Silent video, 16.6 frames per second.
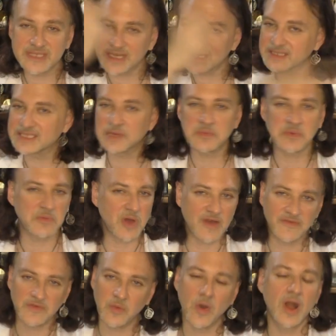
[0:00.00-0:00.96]
They can slip them
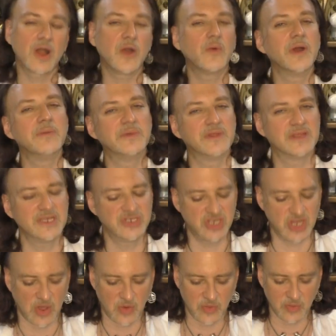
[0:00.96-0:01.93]
off and walk away, but they
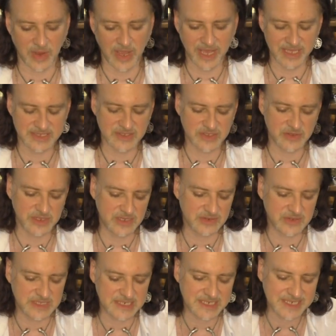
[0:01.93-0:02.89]
don't, right? So
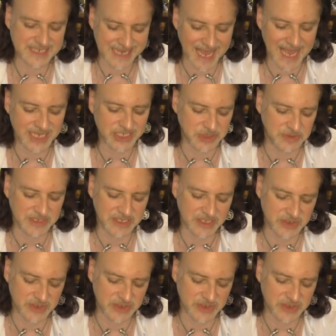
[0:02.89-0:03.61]
there's an attachment.